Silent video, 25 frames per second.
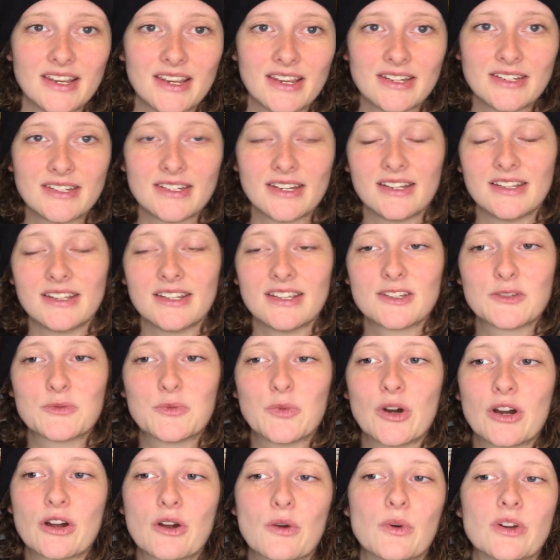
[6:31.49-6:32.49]
Hinton. This
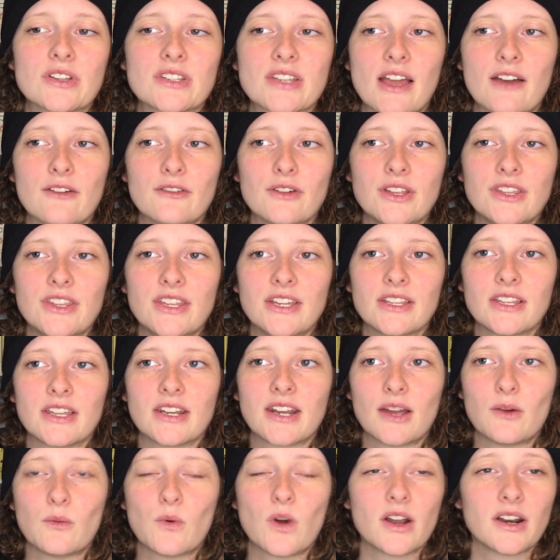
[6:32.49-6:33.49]
book was everything that
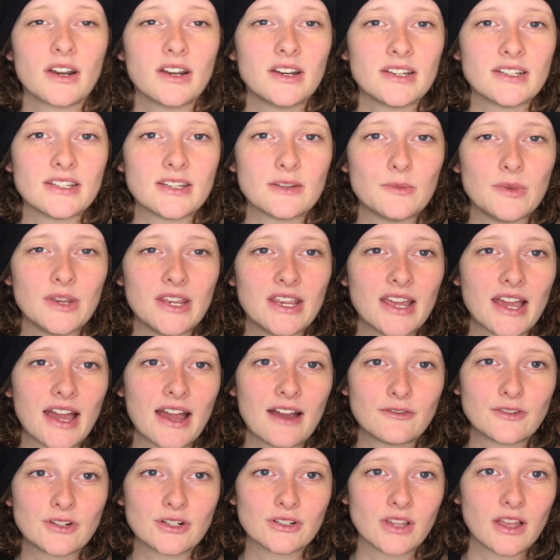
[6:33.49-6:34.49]
I wanted it to be
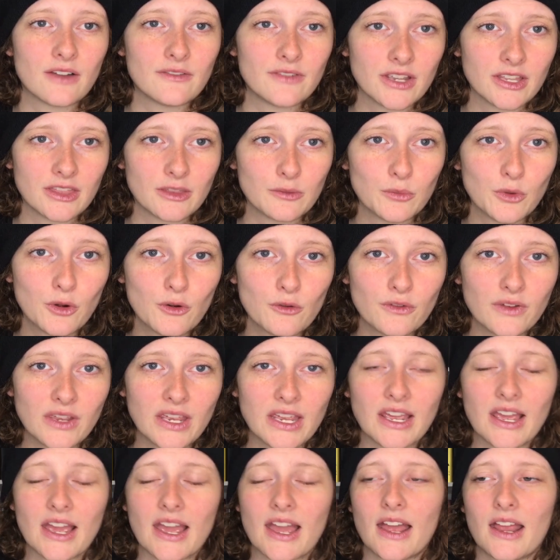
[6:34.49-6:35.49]
after loving the
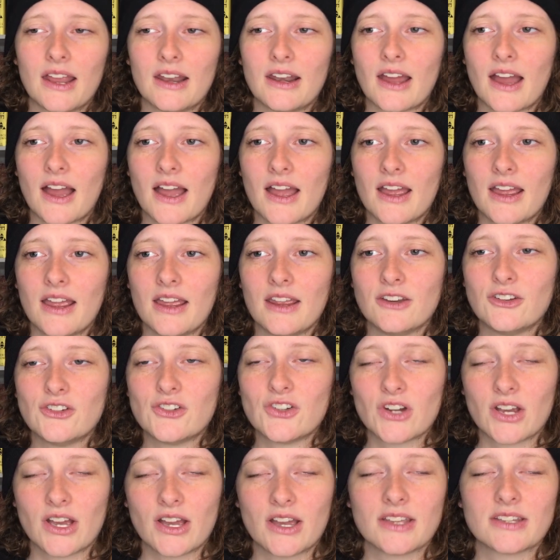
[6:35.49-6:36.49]
movie, and I
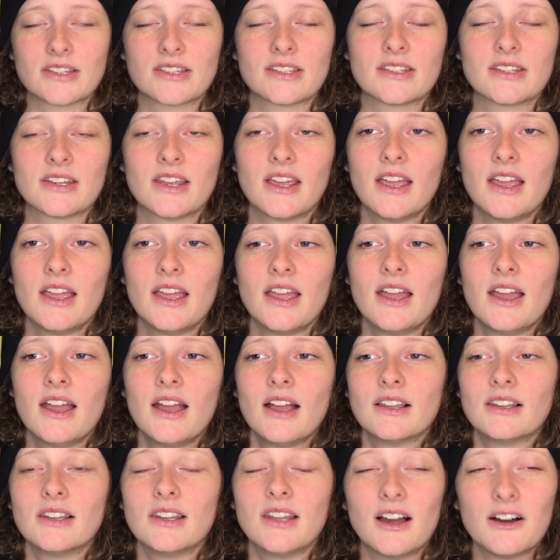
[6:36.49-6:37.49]
just
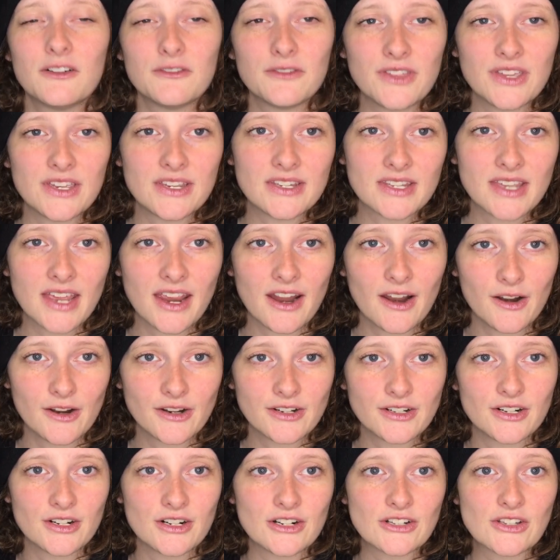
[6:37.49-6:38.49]
love these
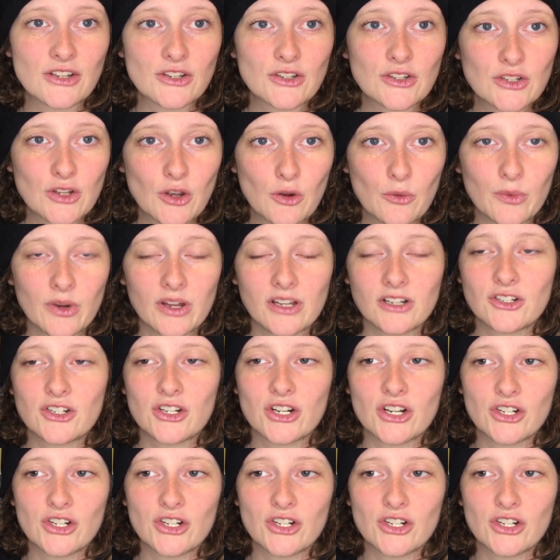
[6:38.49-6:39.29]
characters so much.